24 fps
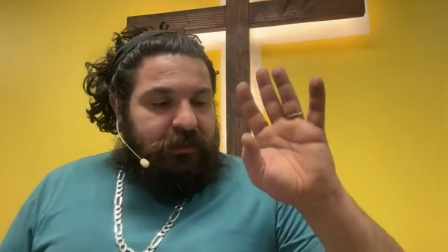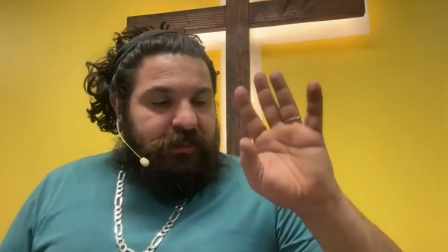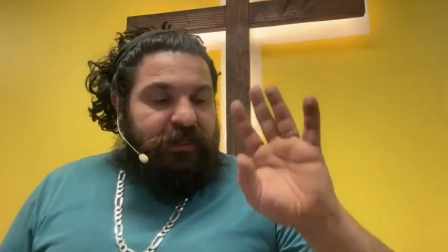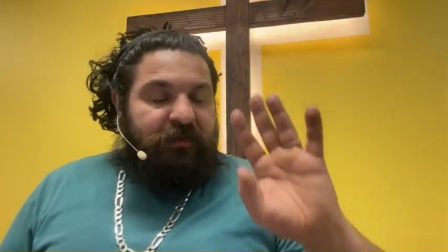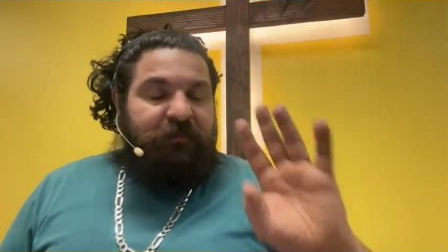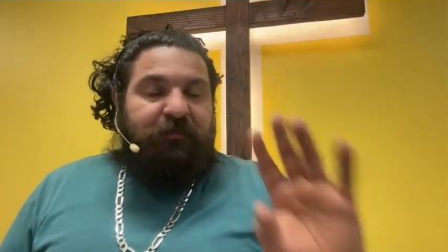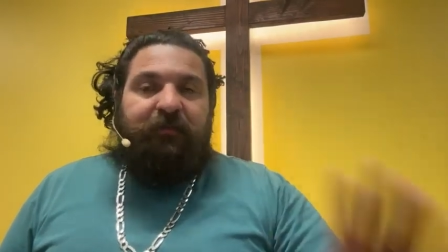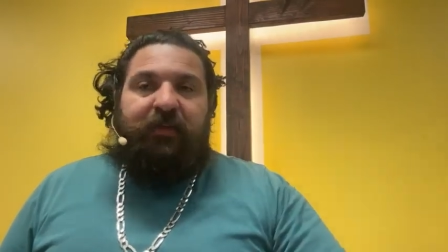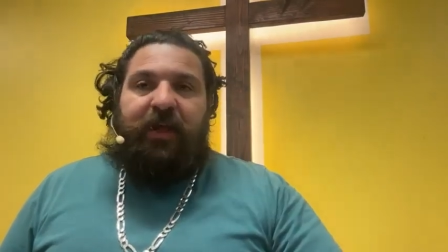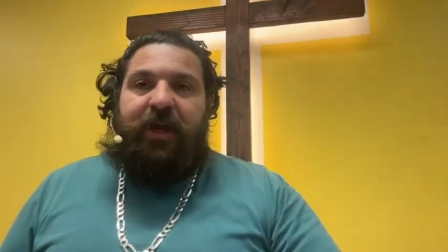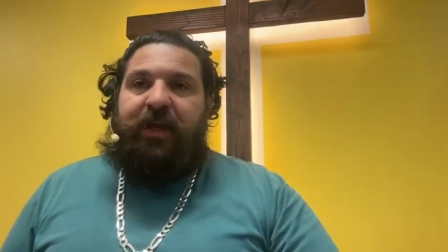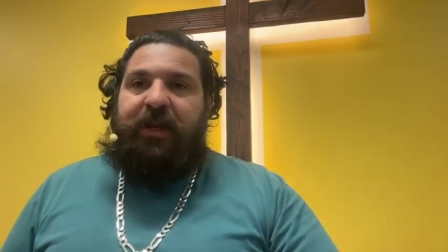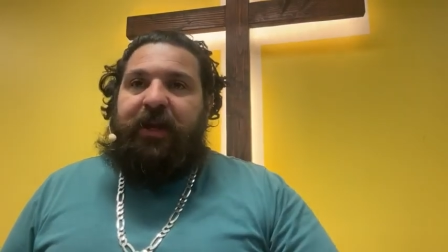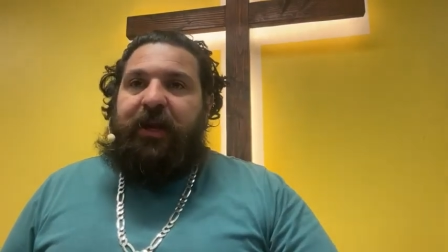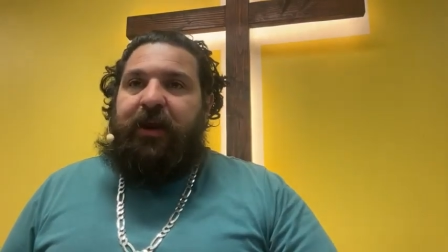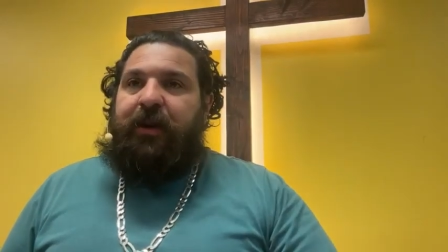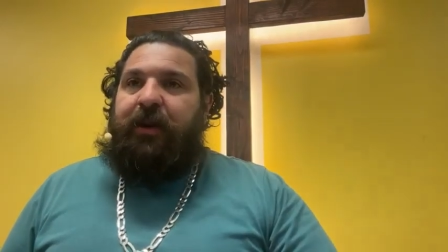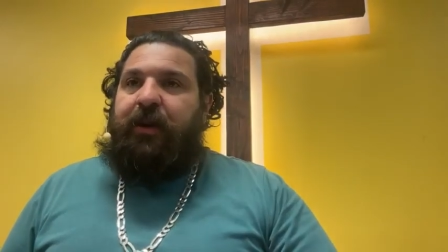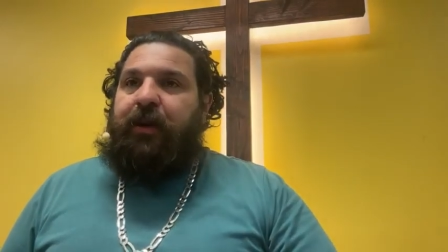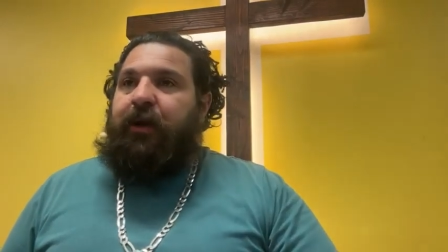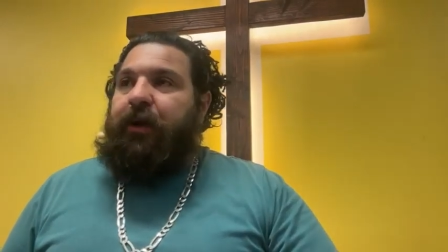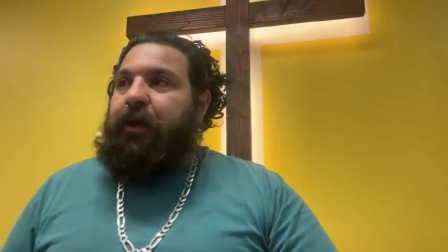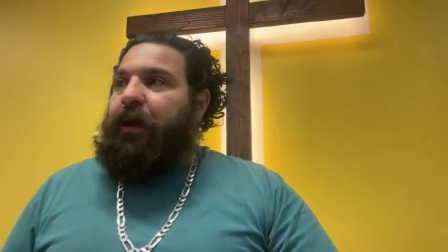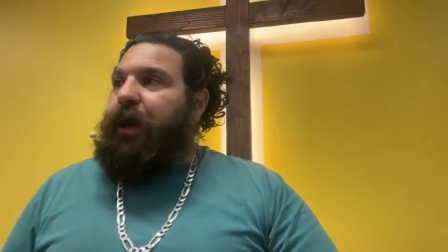
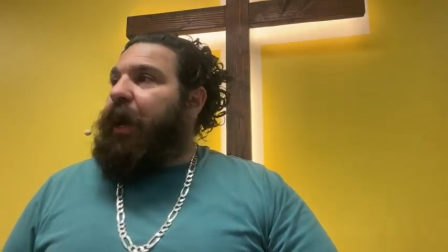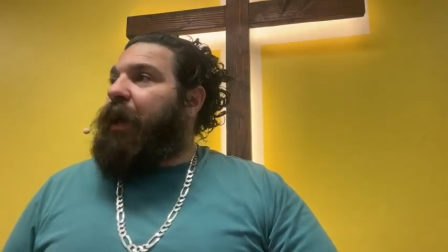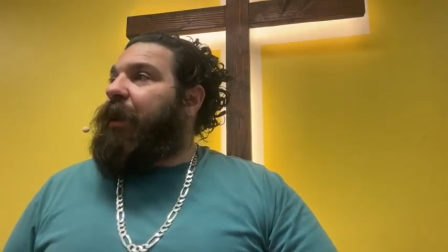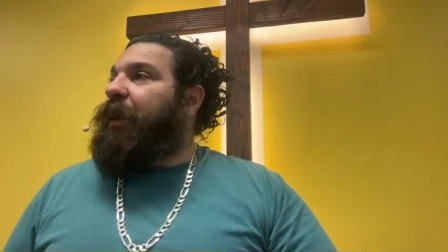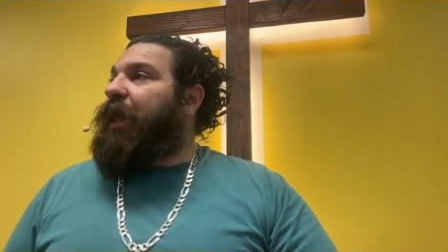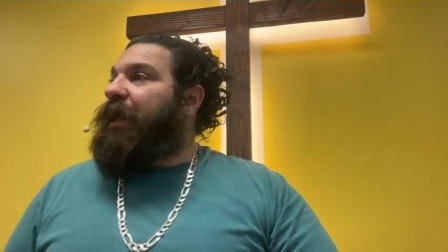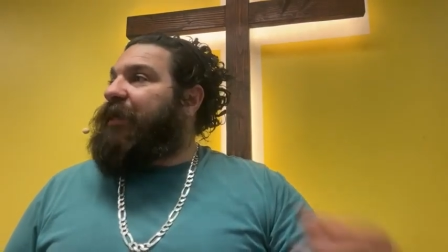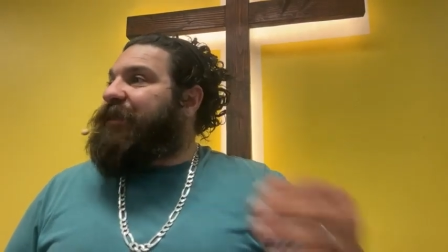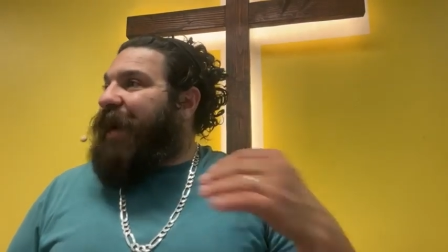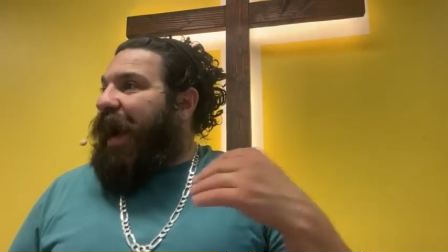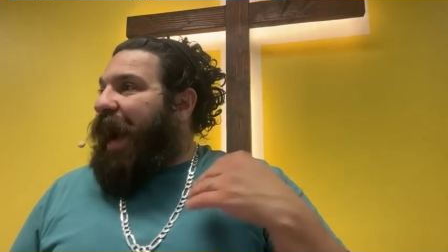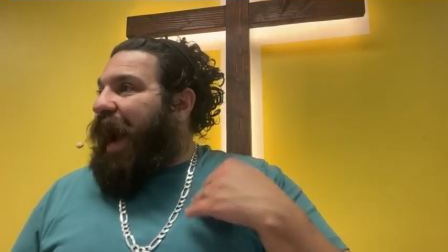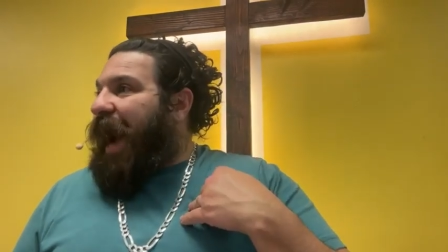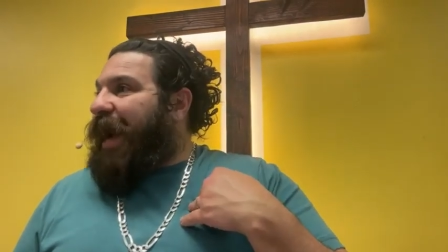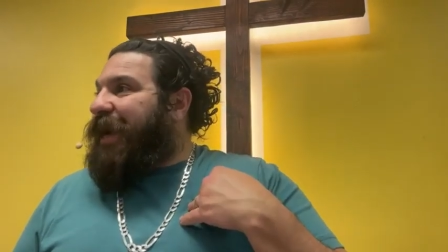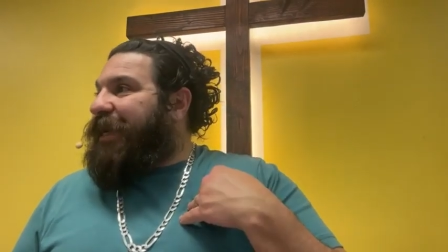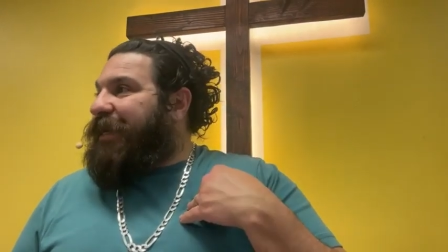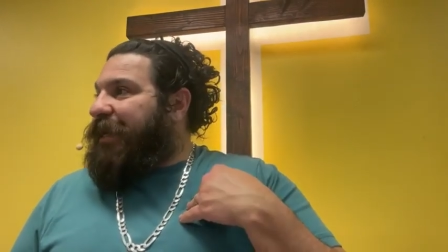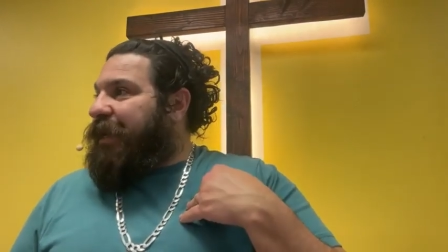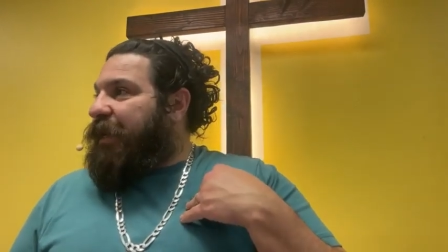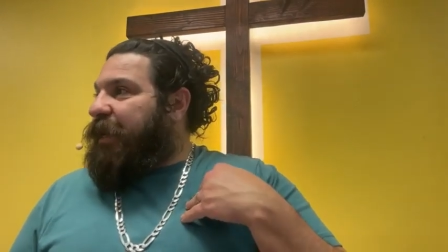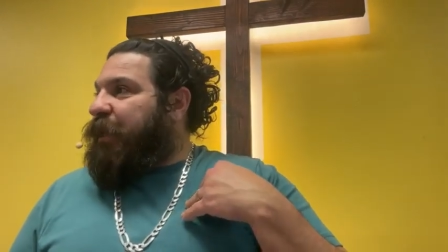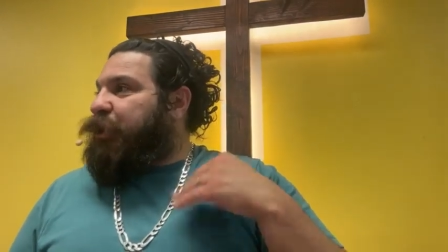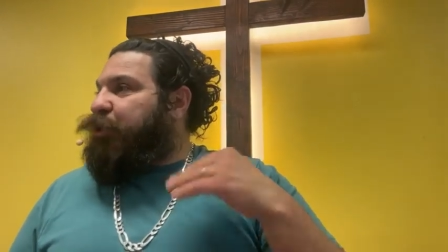deflated unless I
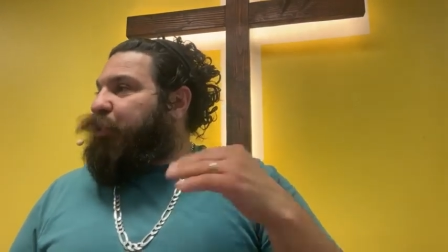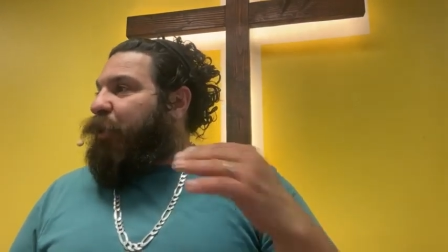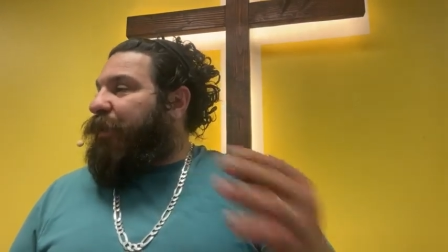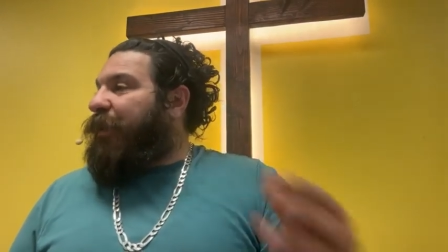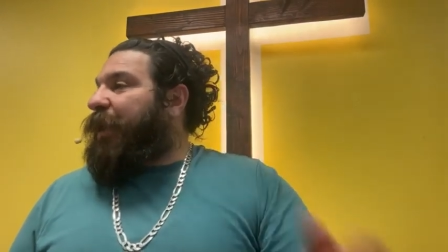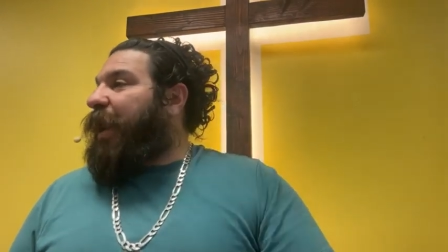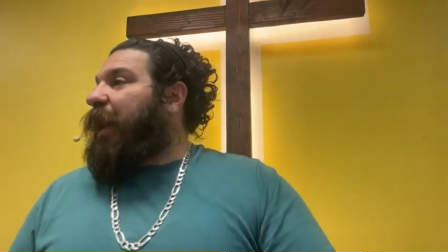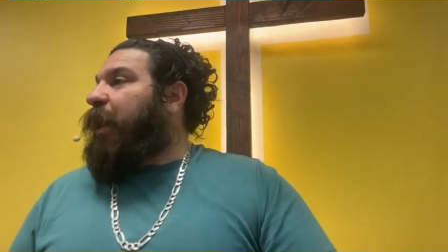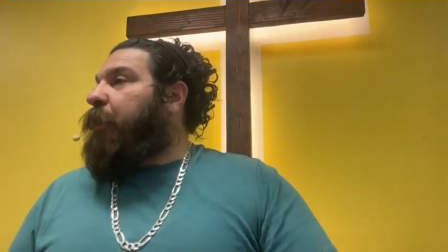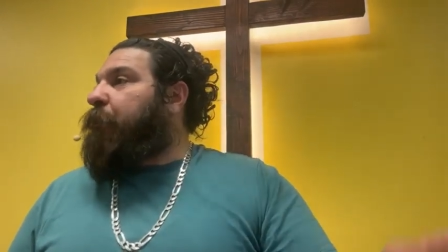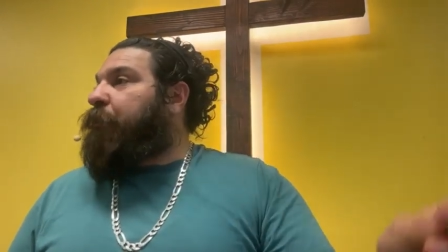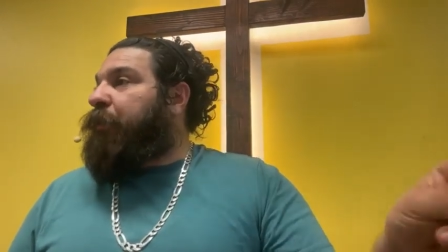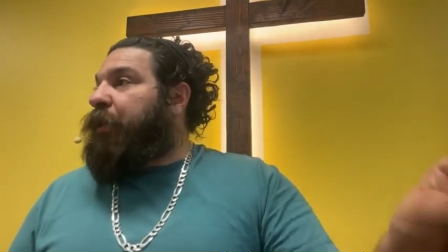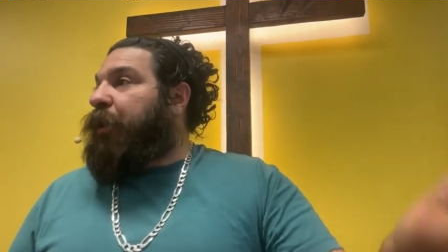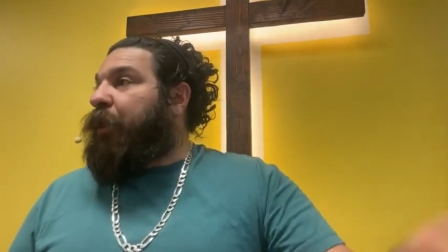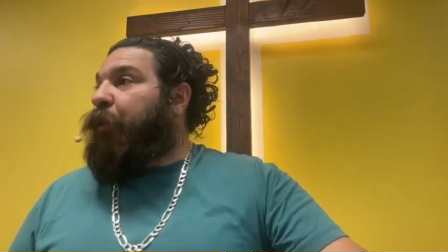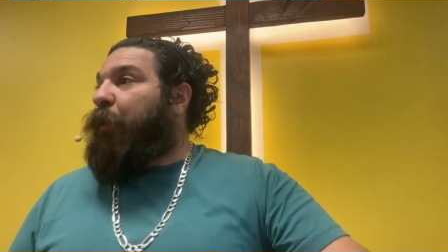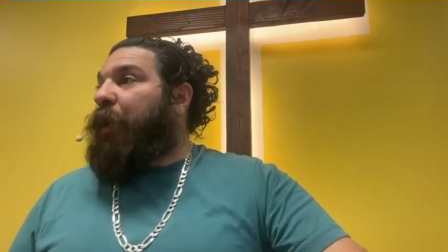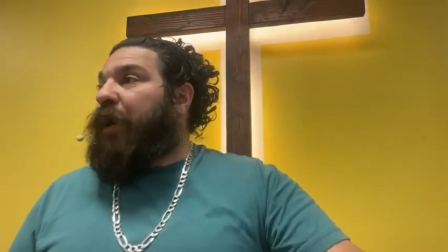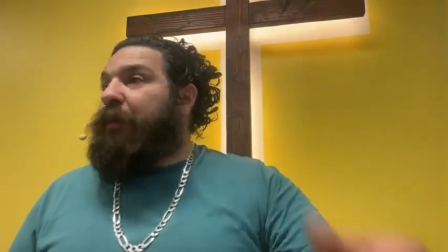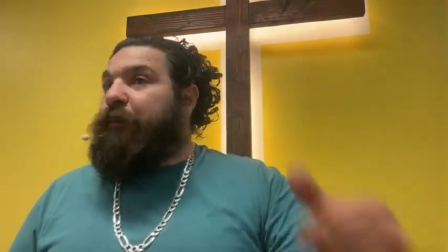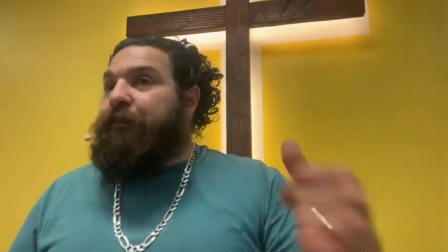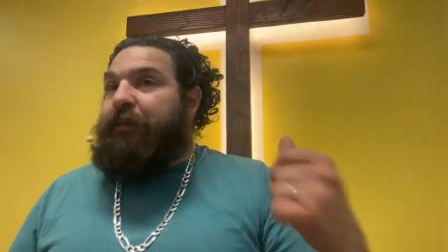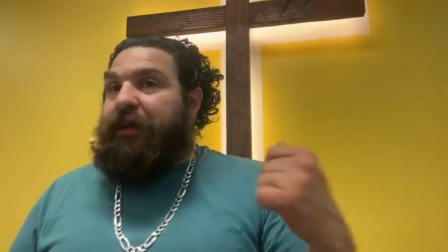did it so that I could put it
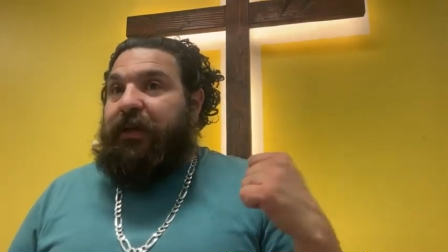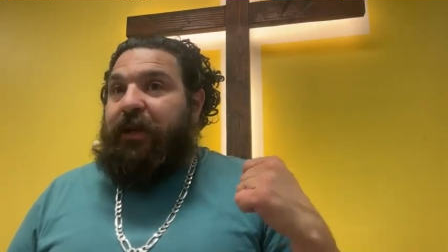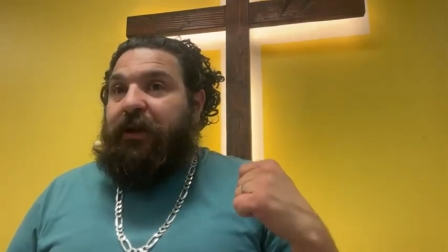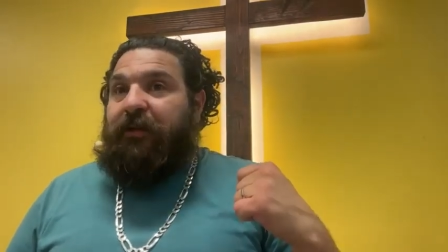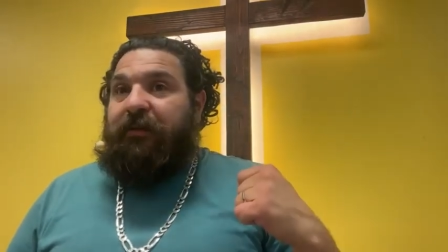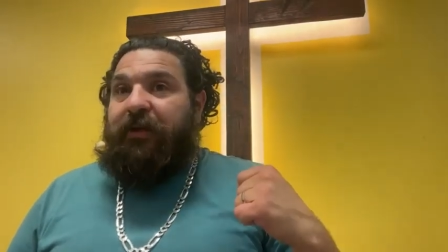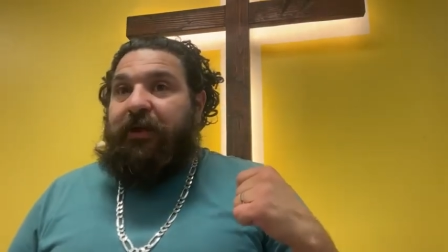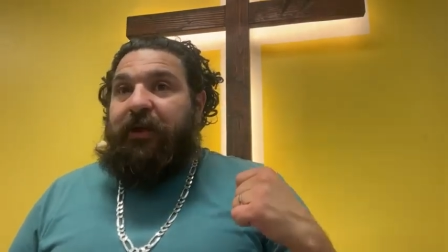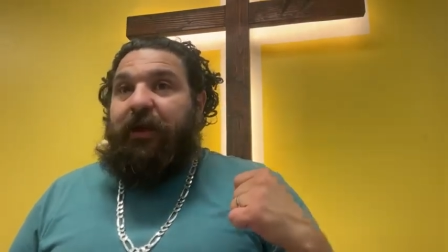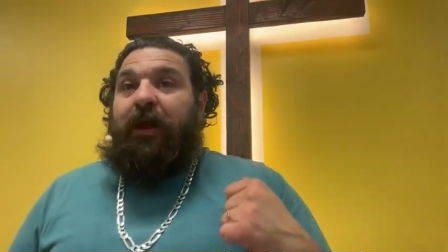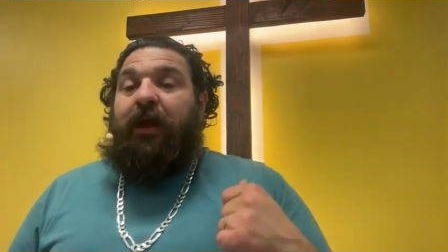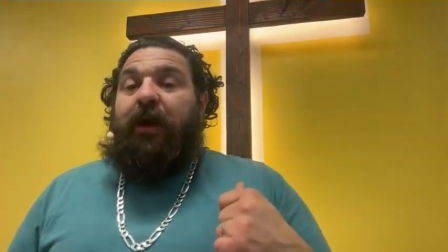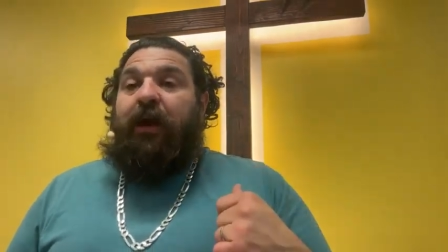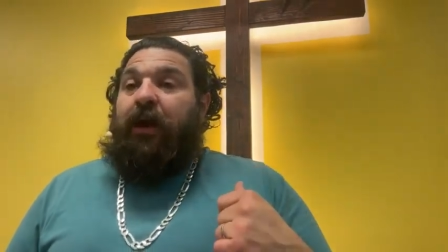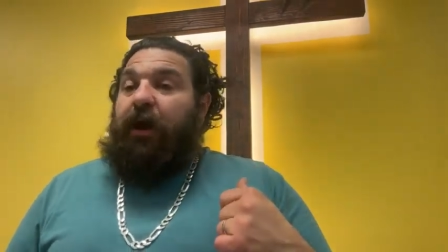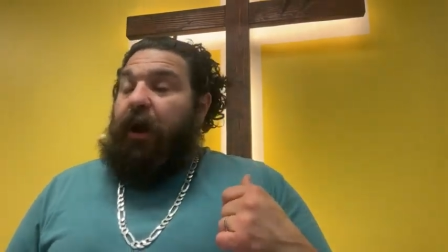away immediately.